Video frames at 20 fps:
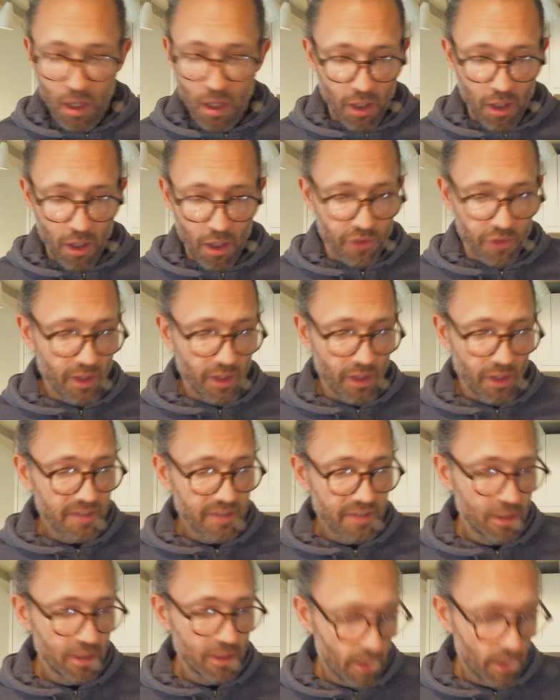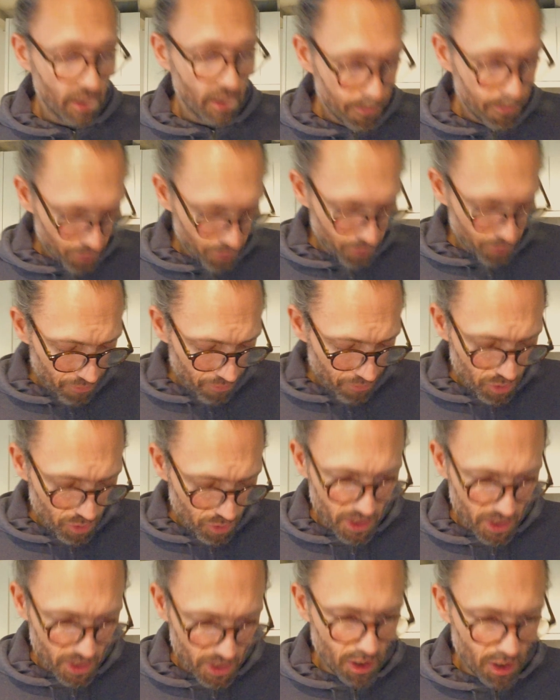So that's a few
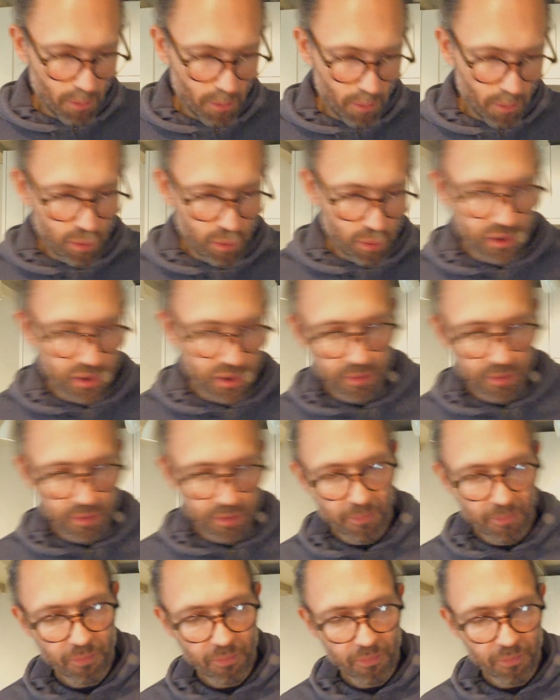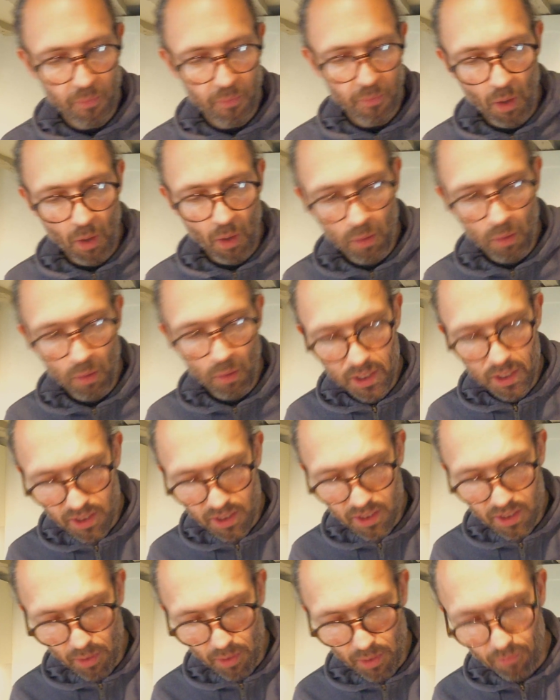examples. Let's see if
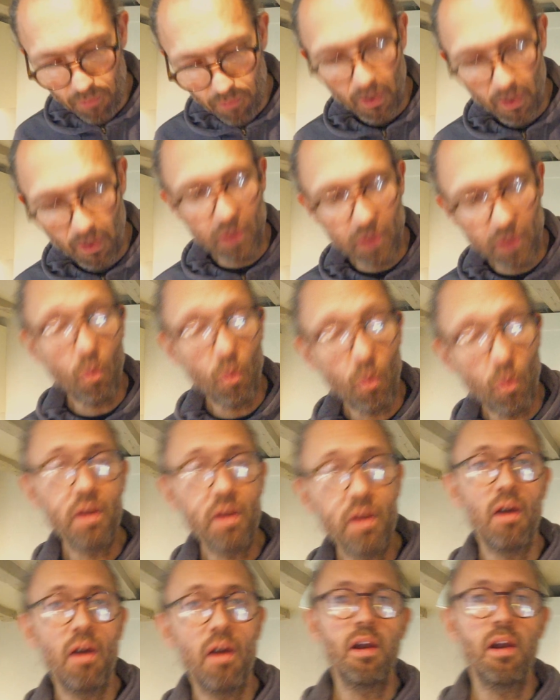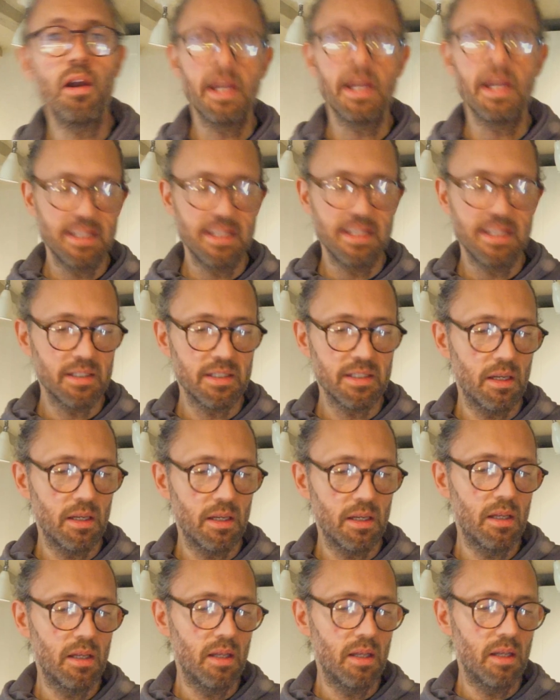we can find the one I highlighted
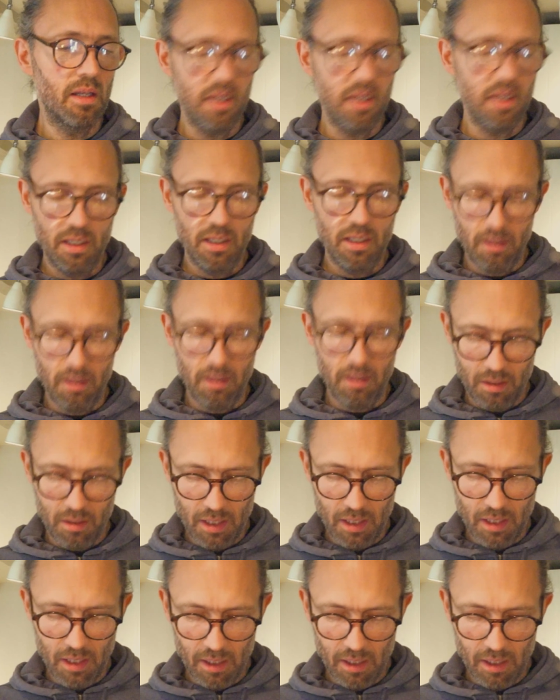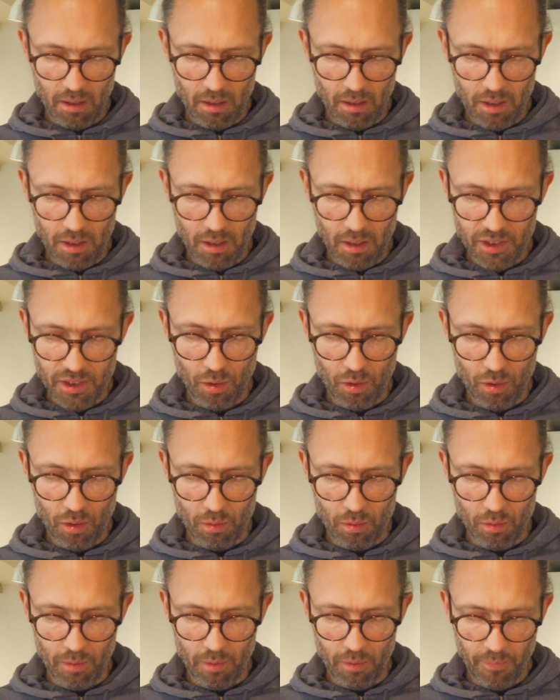in the little article
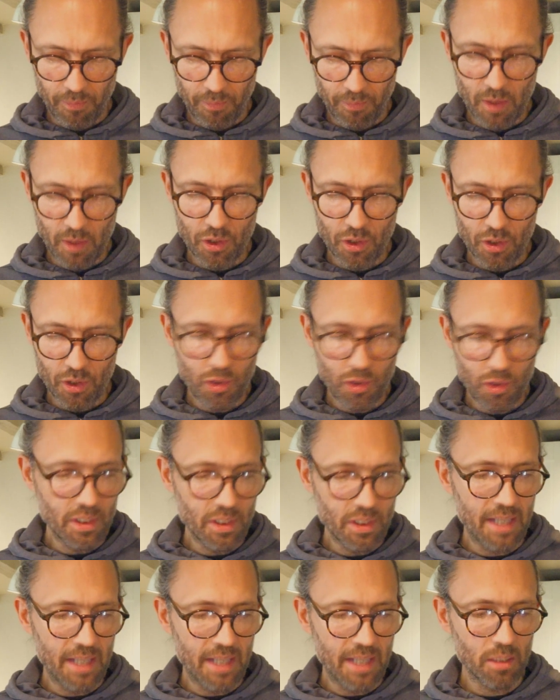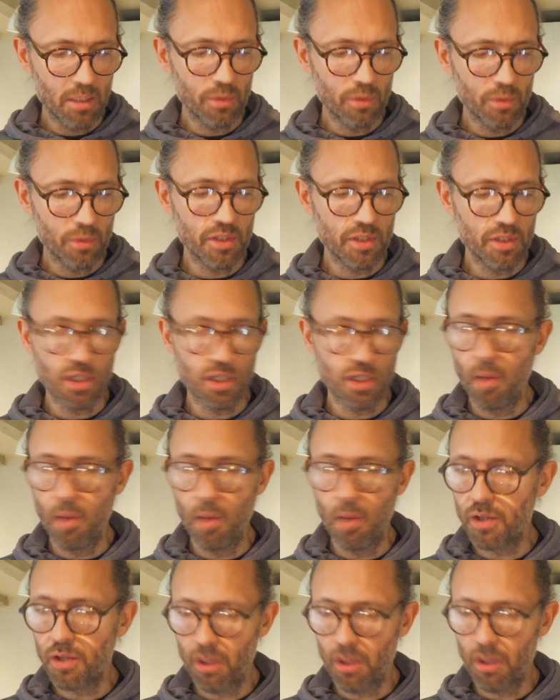in the newsletter was the
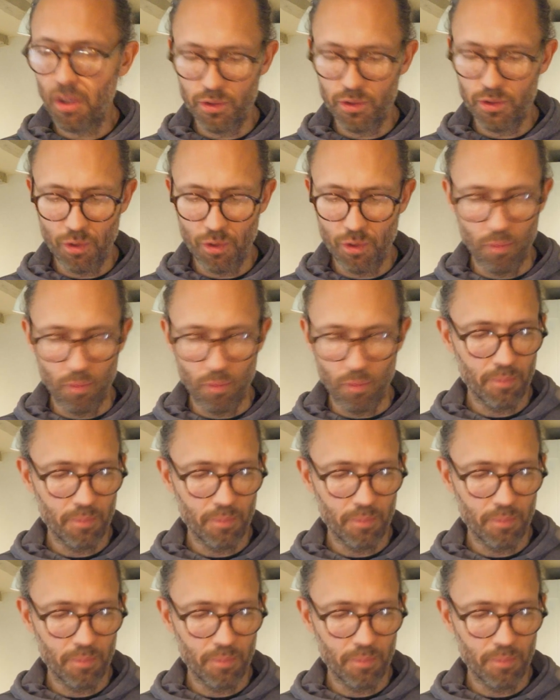tomato soup.